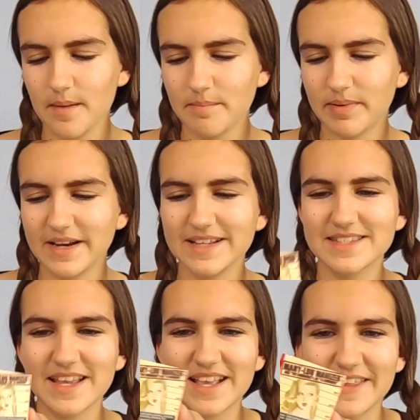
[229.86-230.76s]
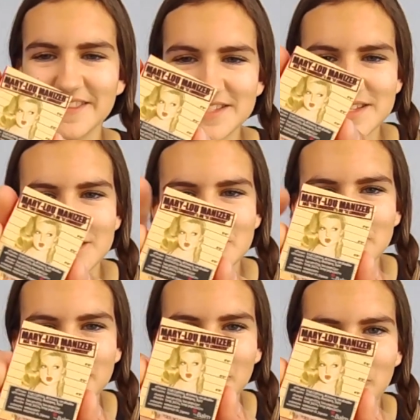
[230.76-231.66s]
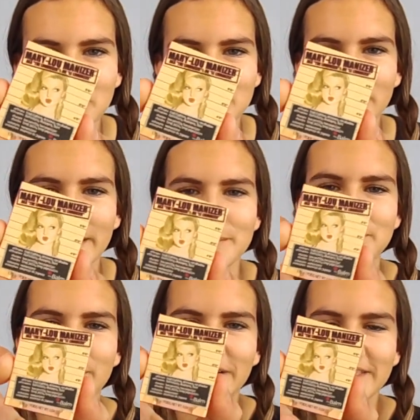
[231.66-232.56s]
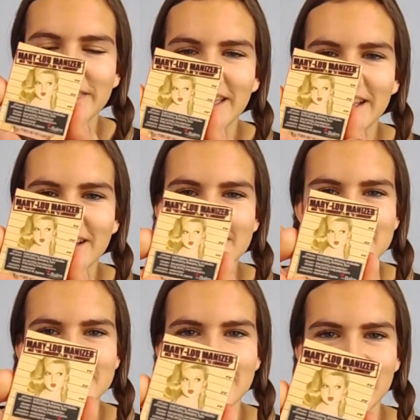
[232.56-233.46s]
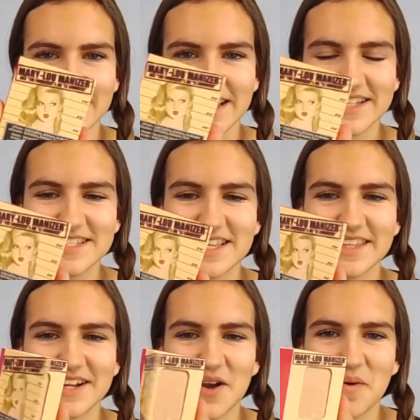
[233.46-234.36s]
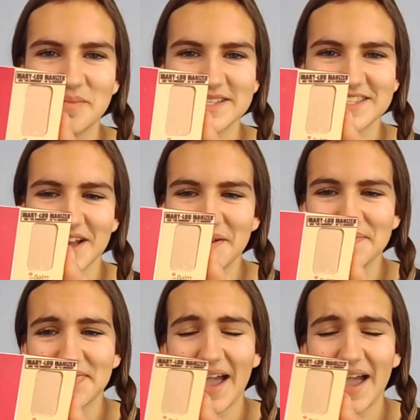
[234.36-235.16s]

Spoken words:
But it's like in this cute little like book thing because it's like this and then it opens up.